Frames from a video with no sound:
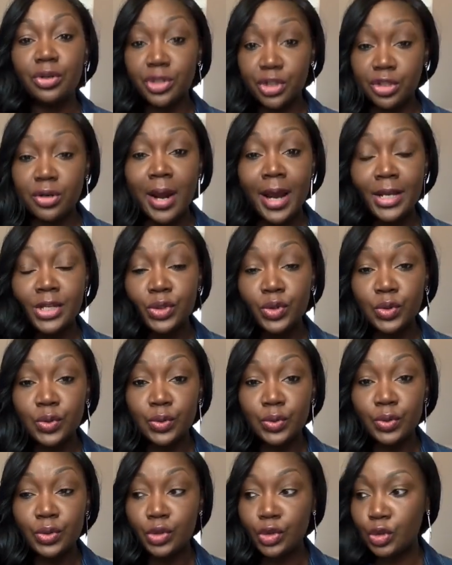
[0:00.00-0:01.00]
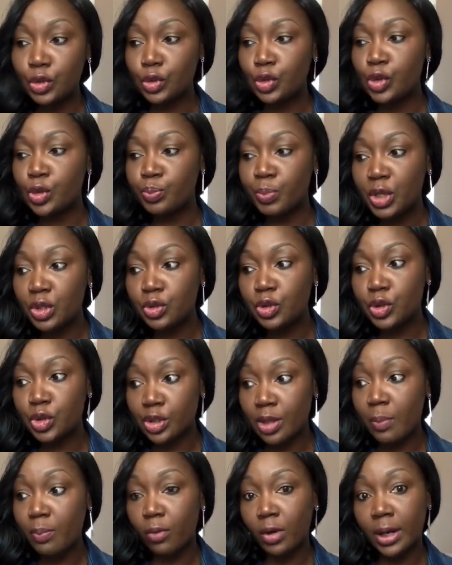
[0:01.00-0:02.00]
trying to speak to
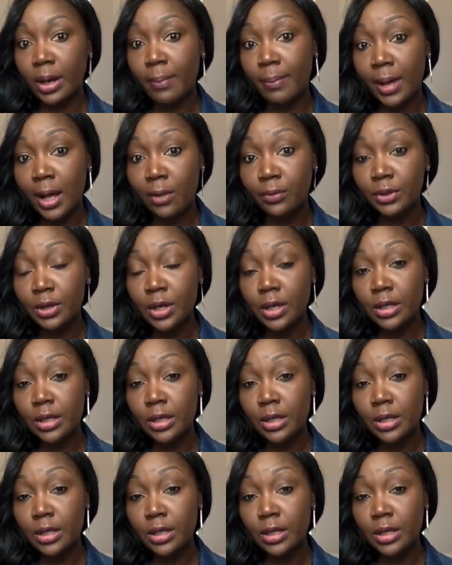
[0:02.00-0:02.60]
someone about